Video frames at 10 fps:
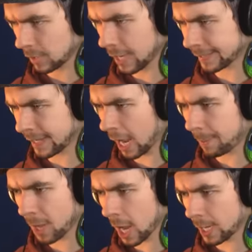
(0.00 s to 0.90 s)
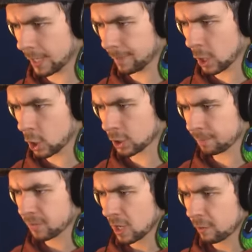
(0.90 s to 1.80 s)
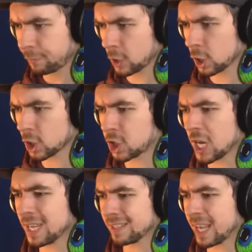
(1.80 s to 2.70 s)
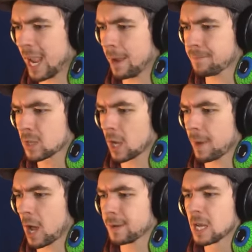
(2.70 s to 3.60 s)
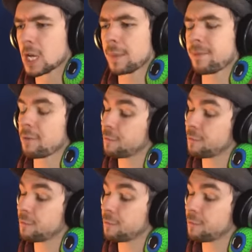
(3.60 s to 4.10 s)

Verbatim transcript: Not today. I'm not in the mood for your shiz game. Come on. Come